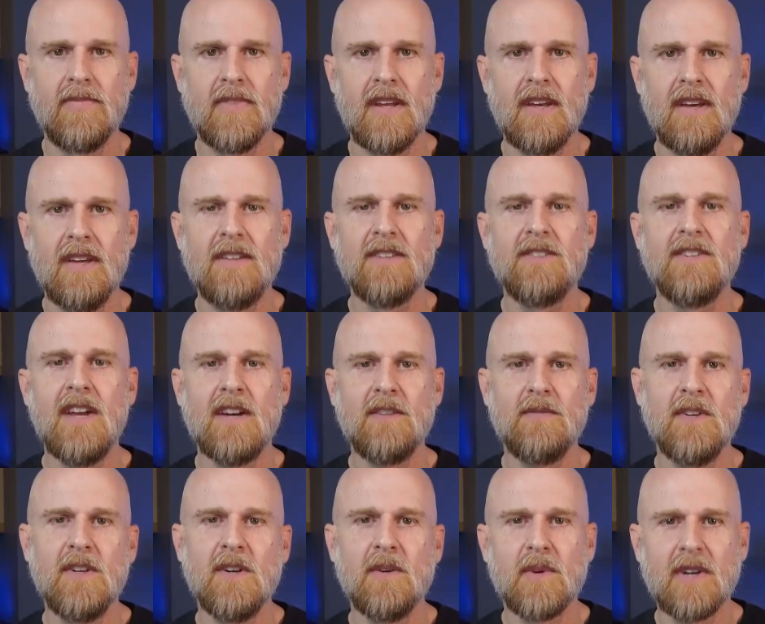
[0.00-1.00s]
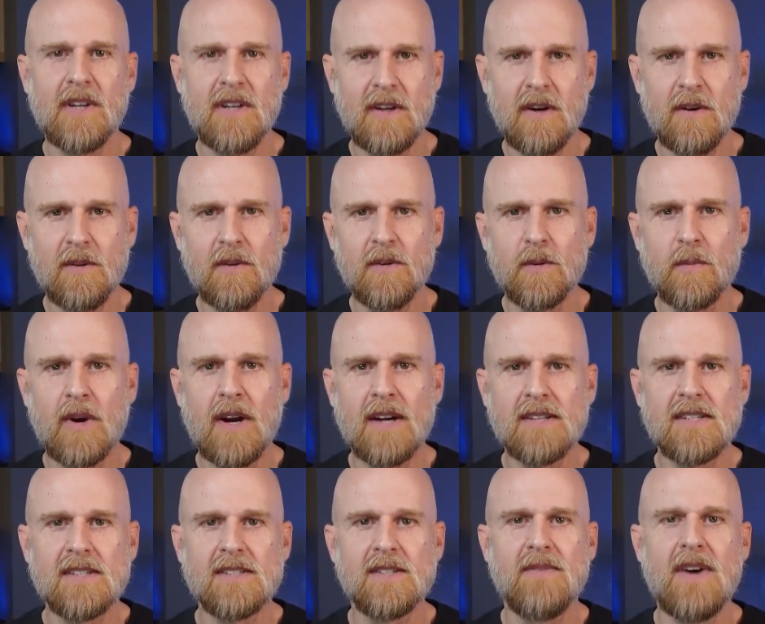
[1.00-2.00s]
In this next video, we're going to go through the
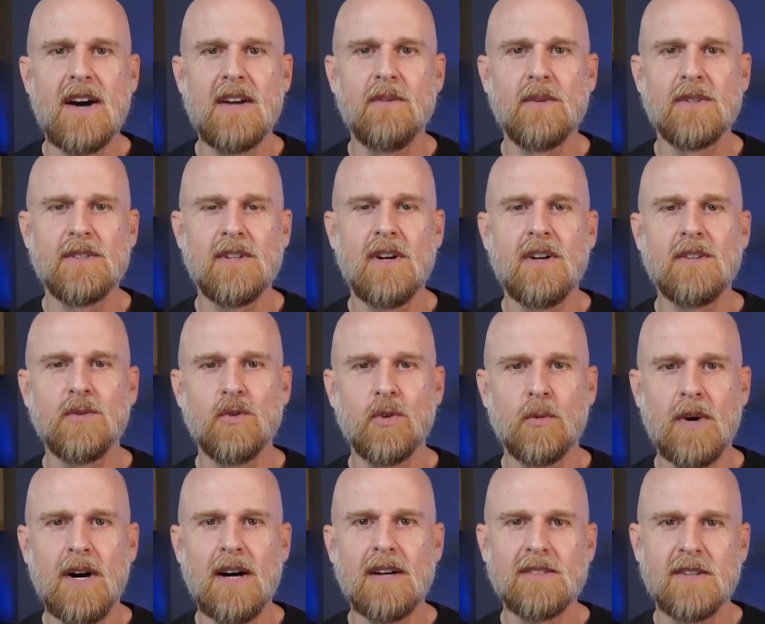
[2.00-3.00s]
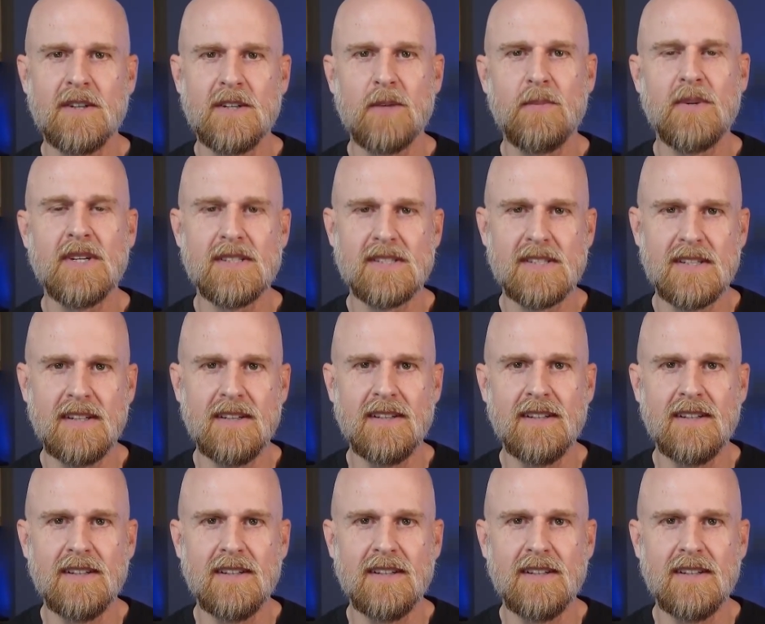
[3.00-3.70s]
process of how to install Toolbox on your PC.